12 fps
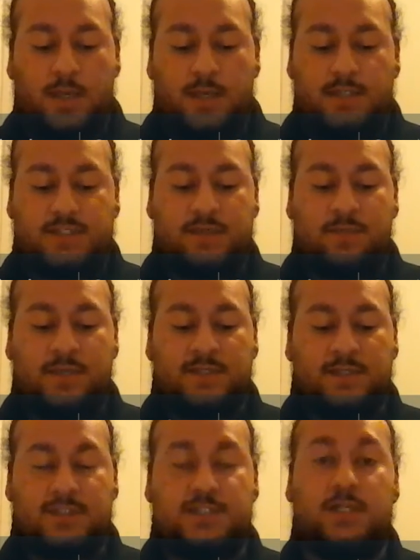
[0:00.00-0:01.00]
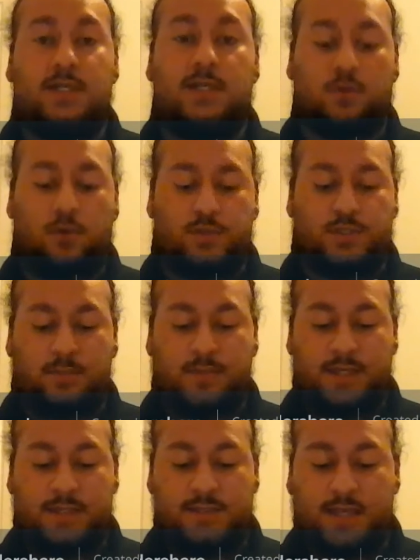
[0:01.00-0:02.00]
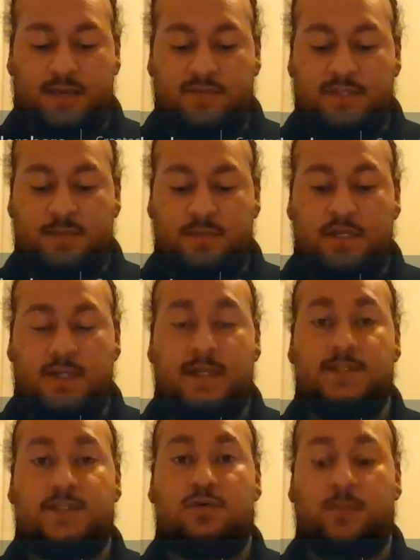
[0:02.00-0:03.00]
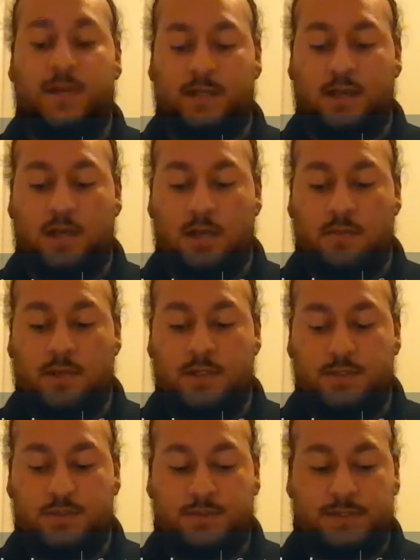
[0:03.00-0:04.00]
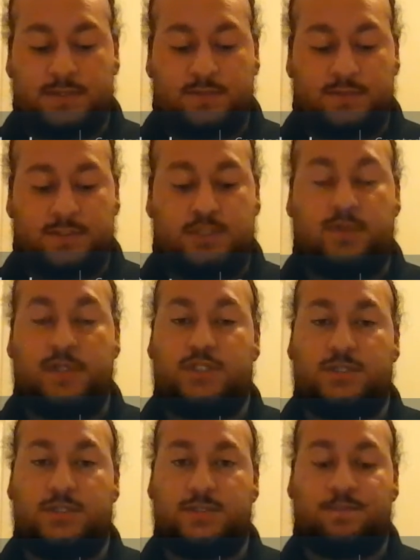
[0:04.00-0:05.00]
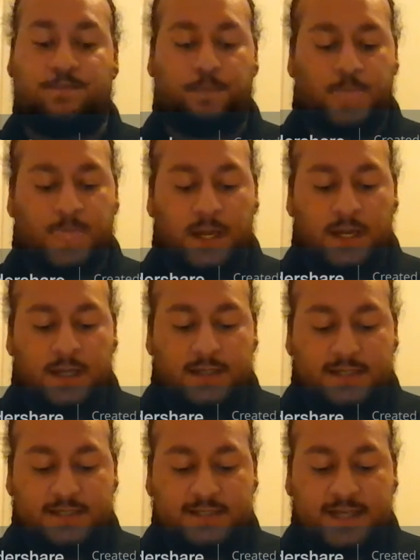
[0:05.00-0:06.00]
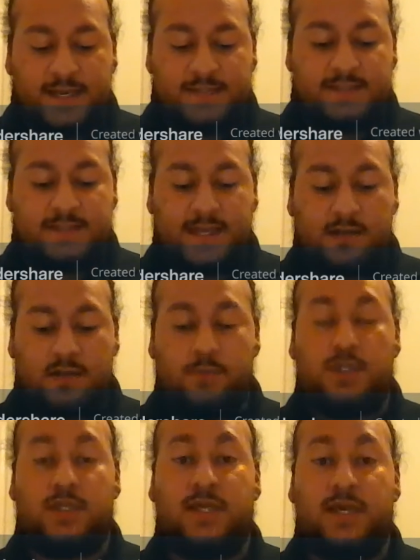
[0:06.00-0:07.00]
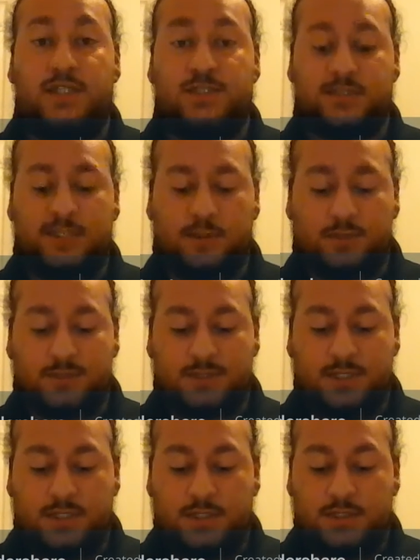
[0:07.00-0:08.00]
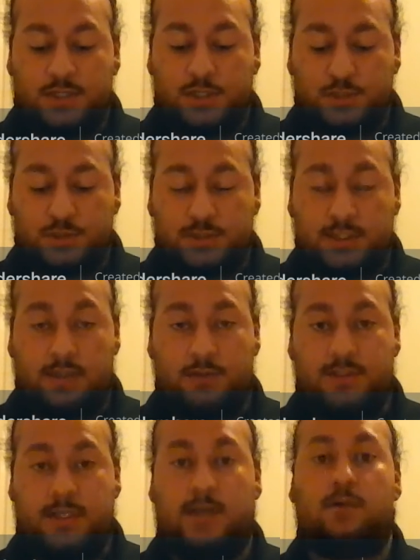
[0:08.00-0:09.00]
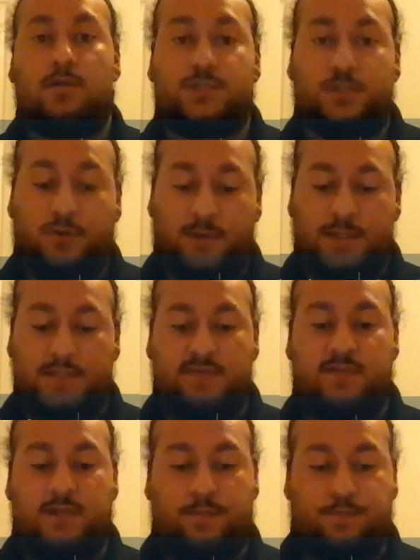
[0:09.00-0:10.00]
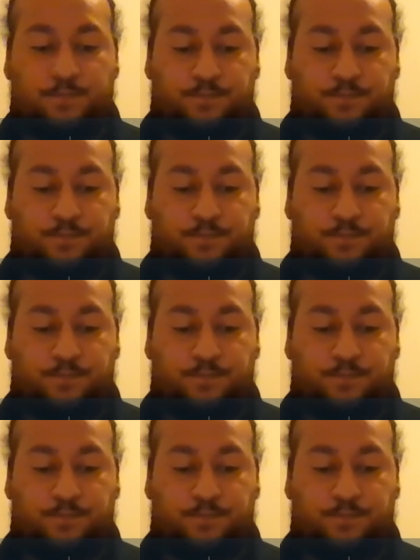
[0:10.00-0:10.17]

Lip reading: You see, mental agility also means having the ability to remain calm under stressful situations. This enhances our communication skills, social skills, and also creativity.